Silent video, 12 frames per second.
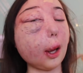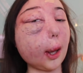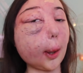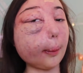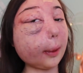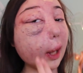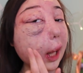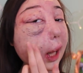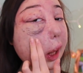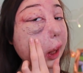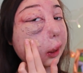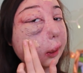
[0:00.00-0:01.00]

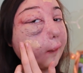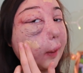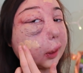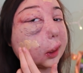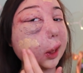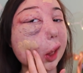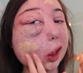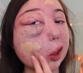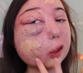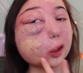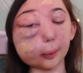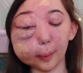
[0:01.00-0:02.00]
apply the
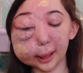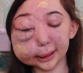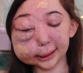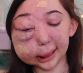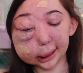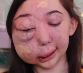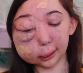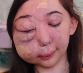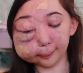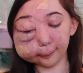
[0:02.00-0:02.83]
foundation to my skin.